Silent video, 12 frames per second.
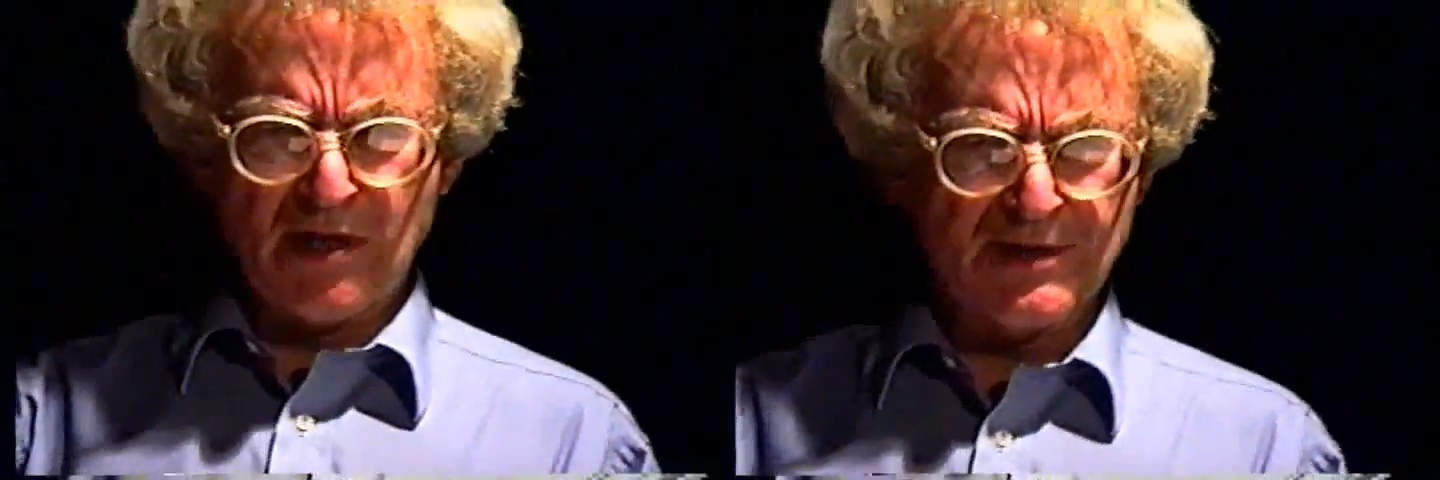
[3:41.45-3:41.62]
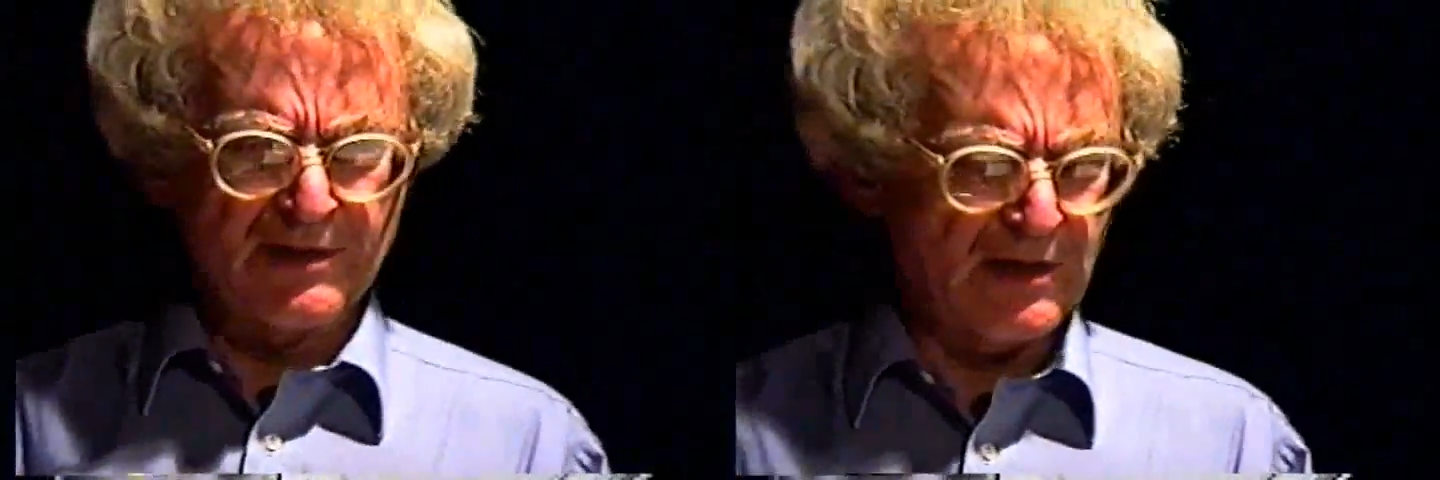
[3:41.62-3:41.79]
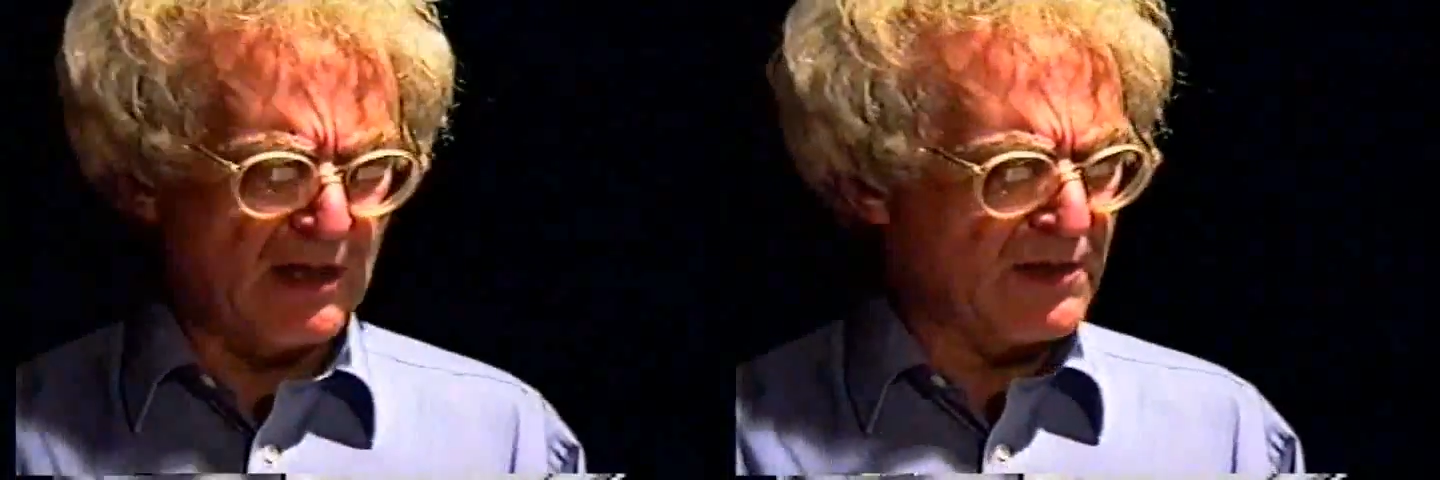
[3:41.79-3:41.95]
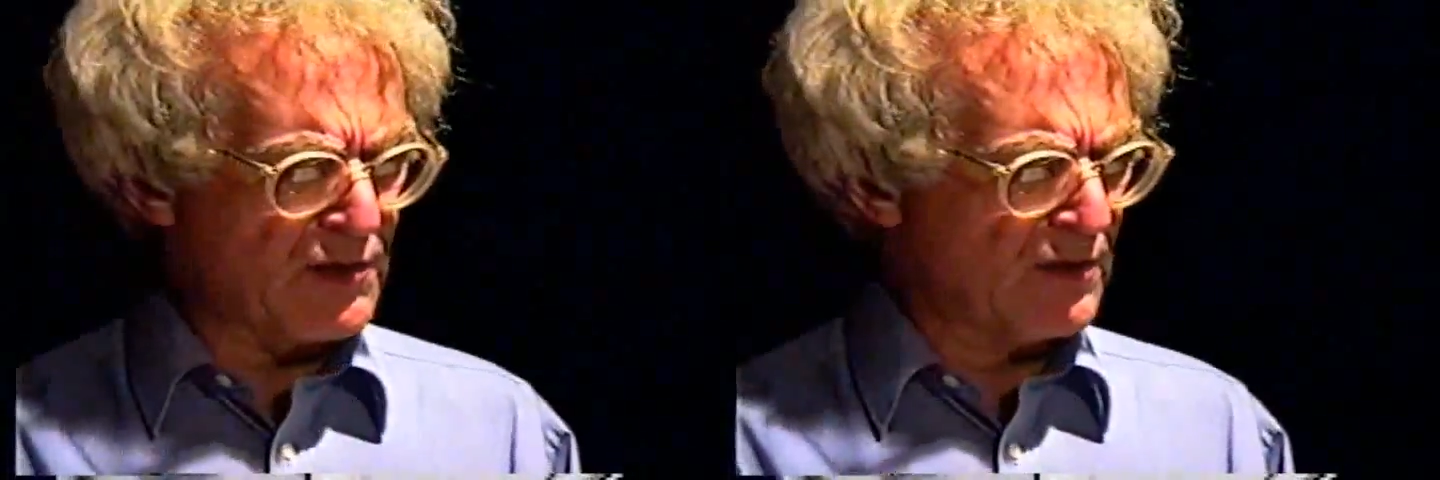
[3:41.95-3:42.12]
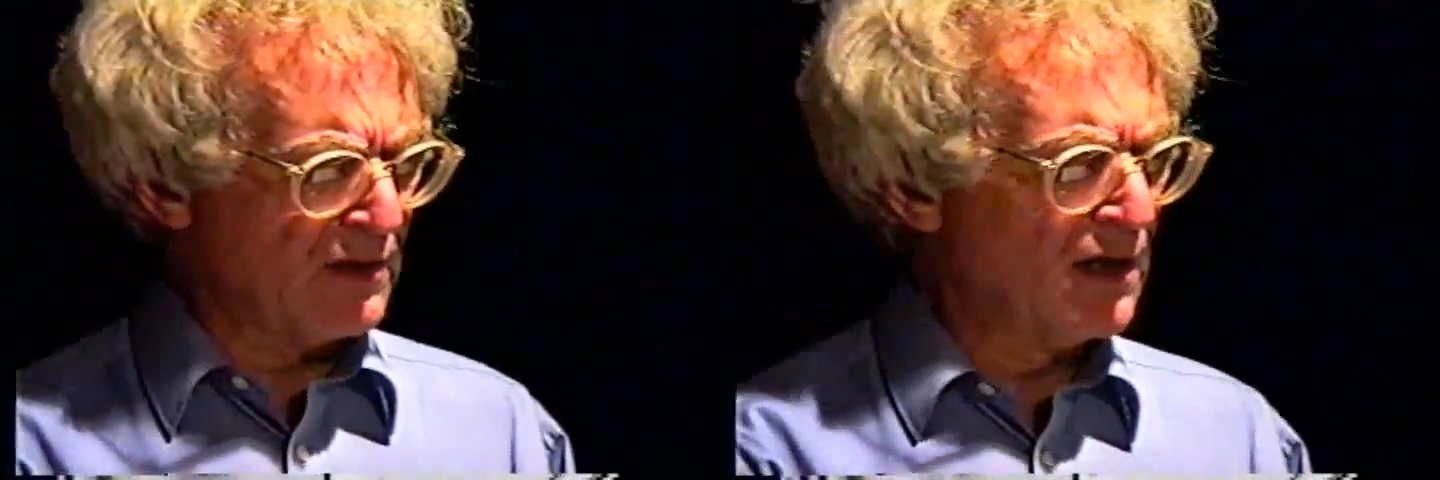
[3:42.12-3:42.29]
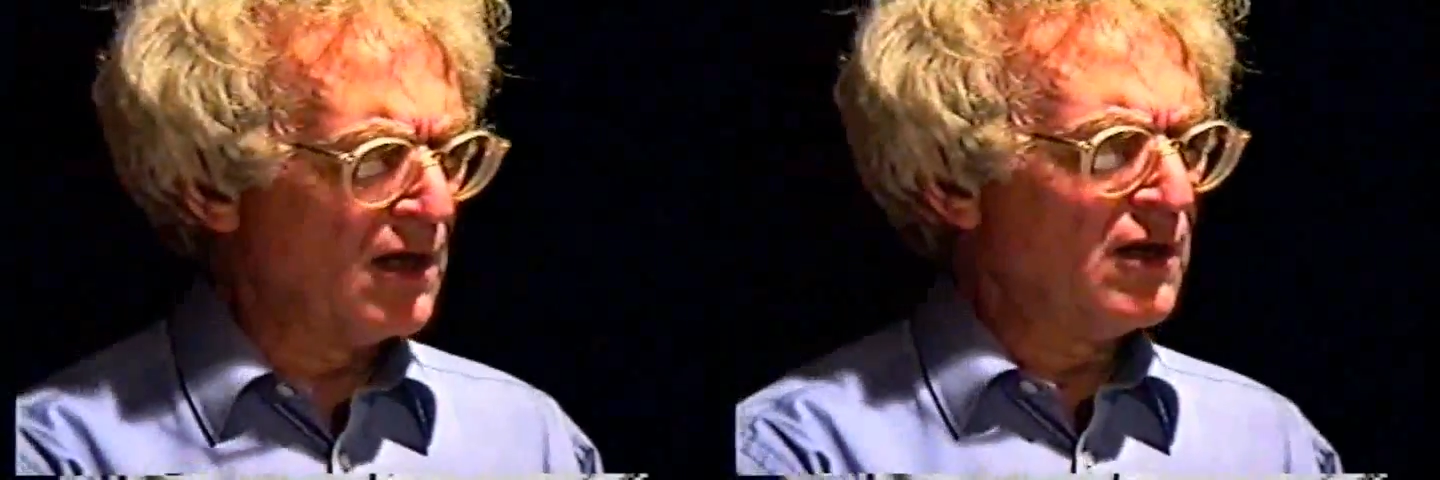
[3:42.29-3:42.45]
which will be a
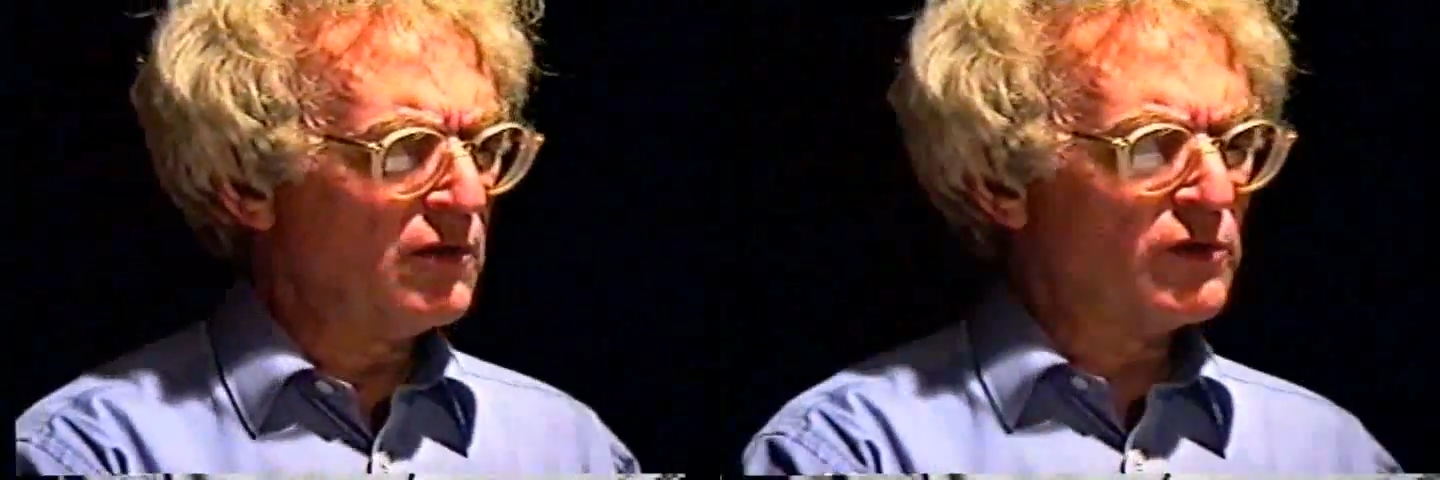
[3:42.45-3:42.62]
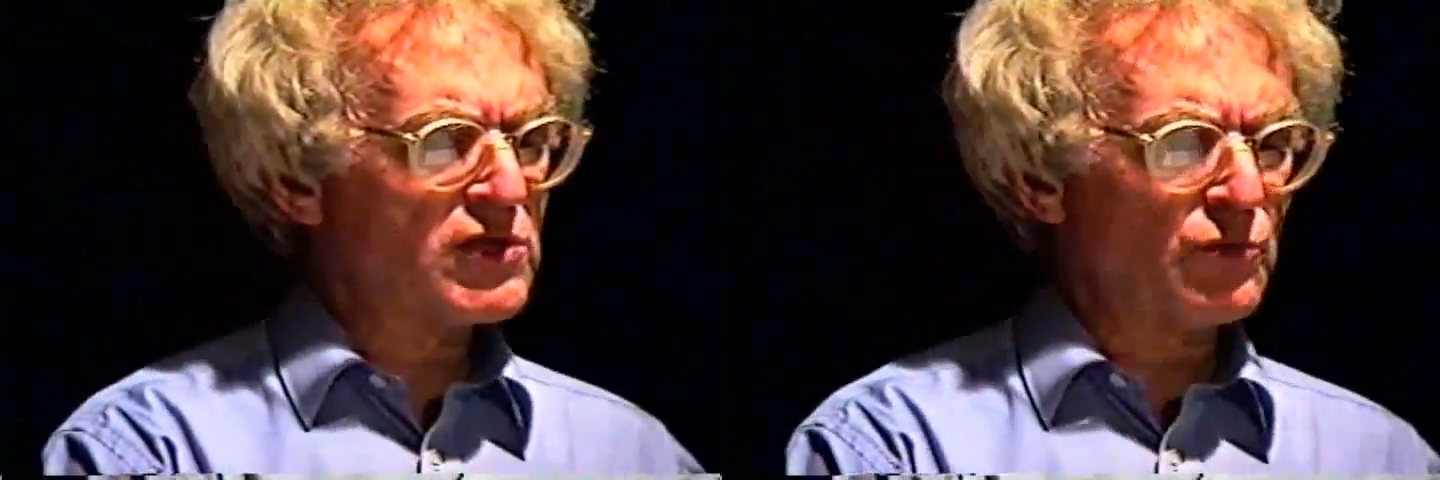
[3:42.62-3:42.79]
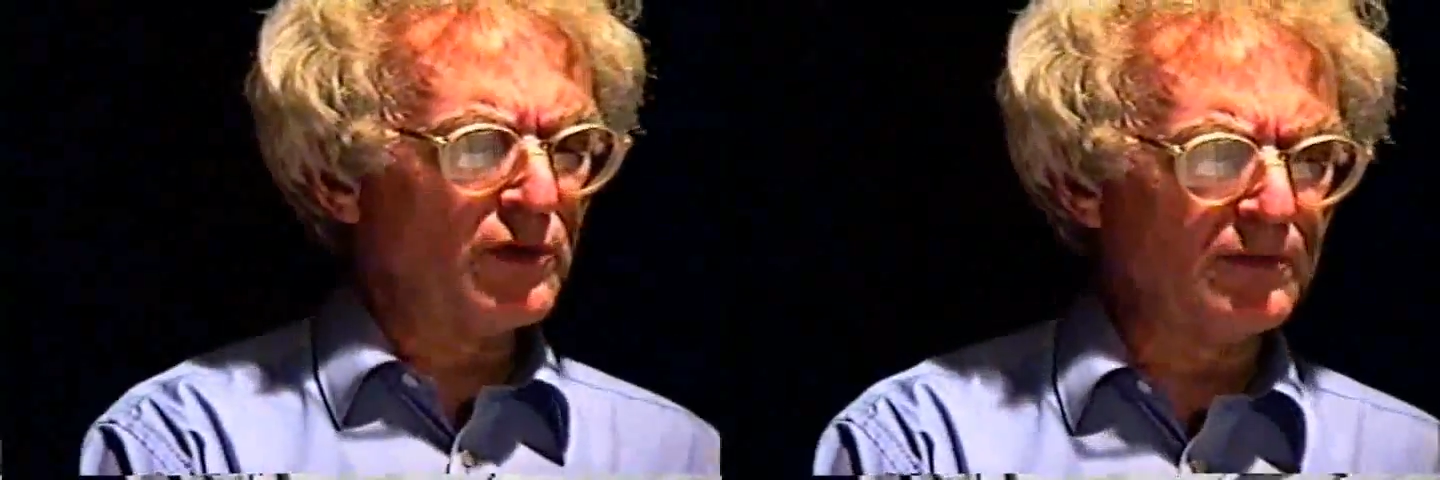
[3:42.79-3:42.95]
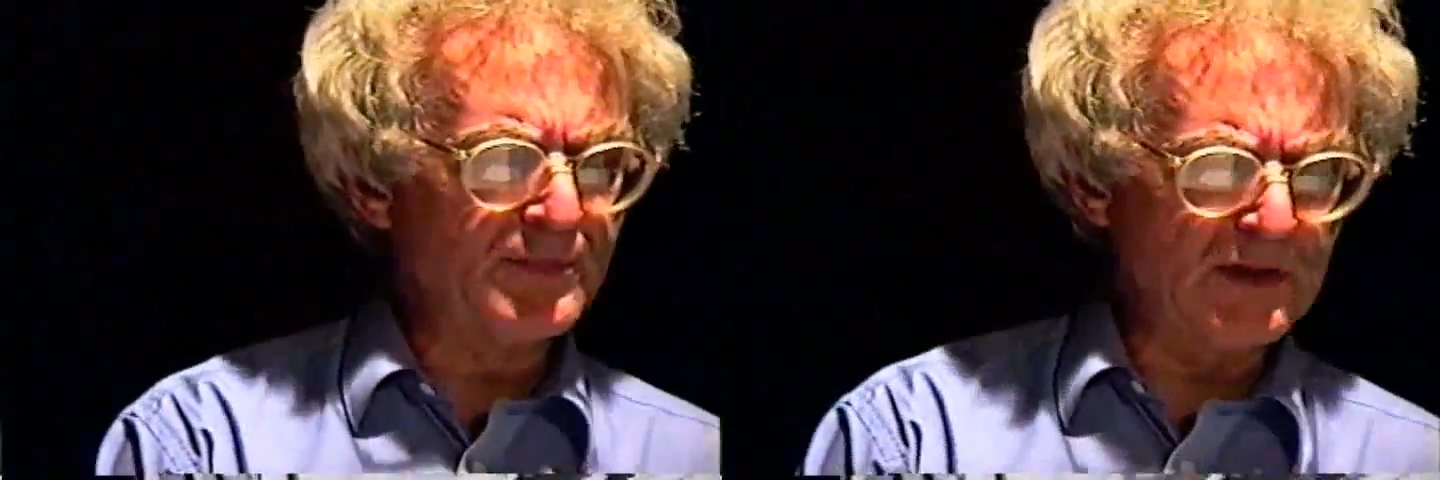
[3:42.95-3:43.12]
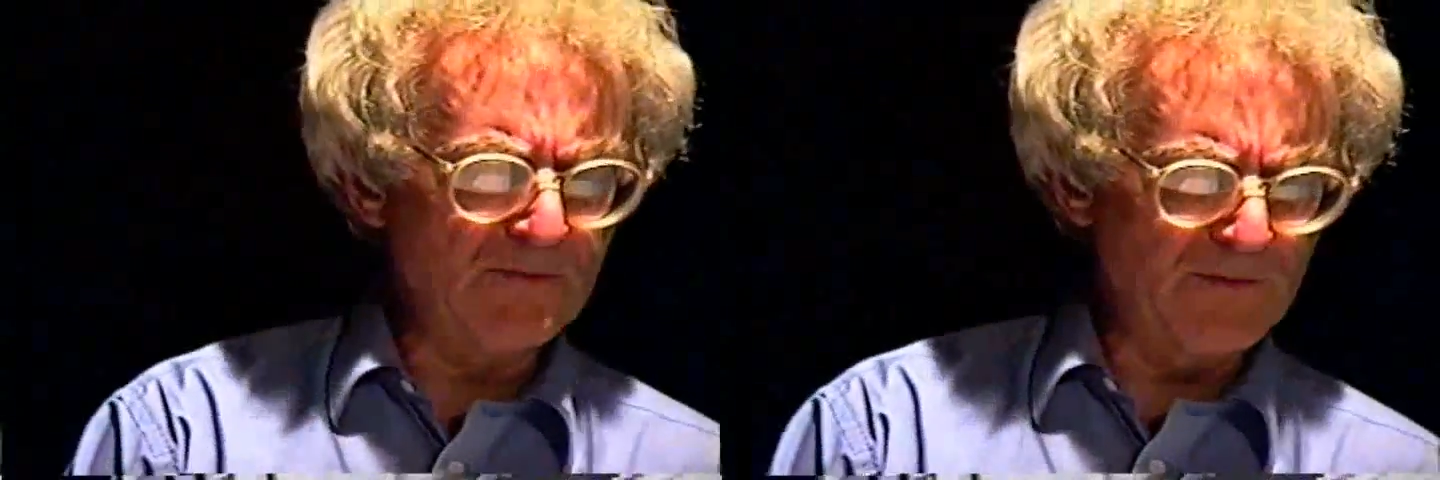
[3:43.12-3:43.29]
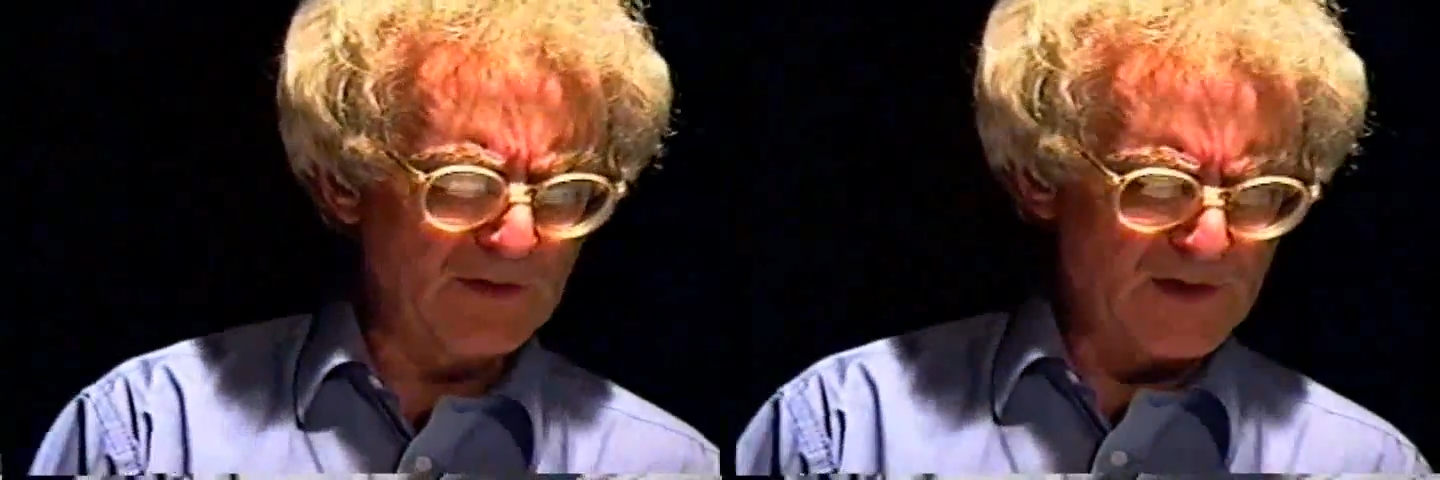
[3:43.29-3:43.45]
philosophical
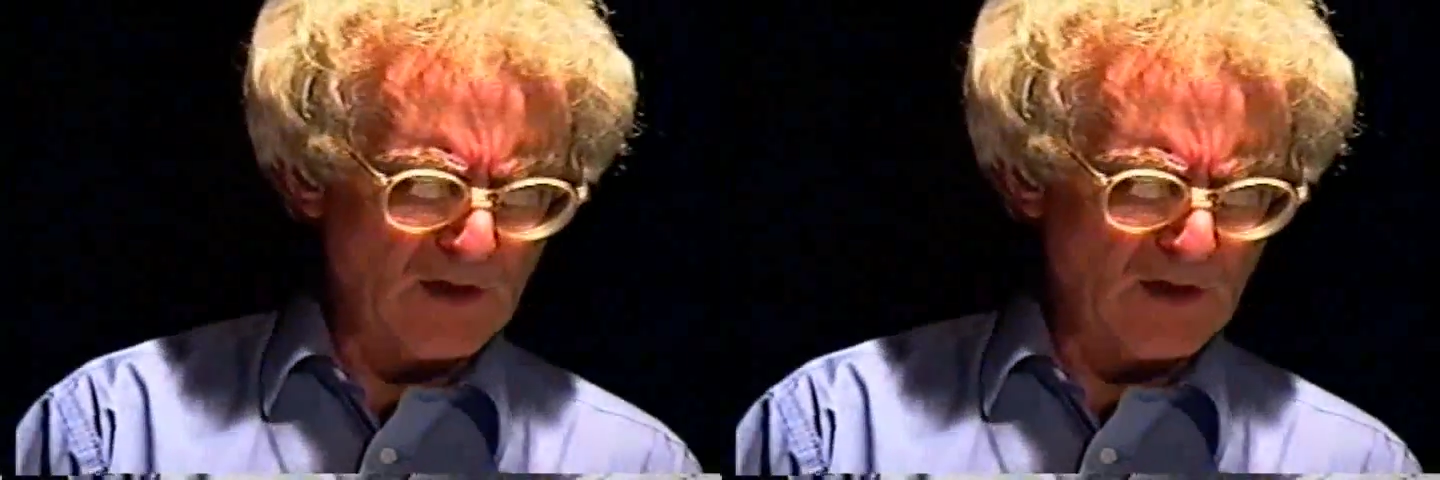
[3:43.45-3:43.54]
lecture.